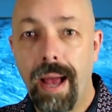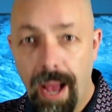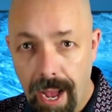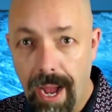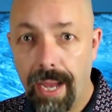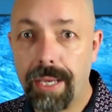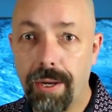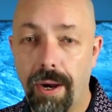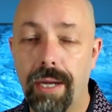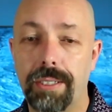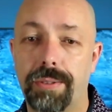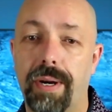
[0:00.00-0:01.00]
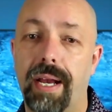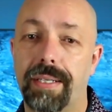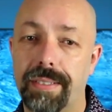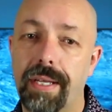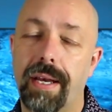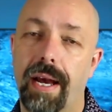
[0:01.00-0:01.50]
high
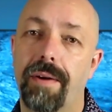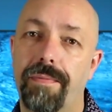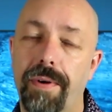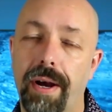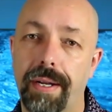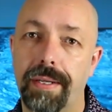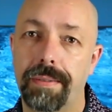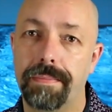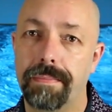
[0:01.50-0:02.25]
contrast kind of font.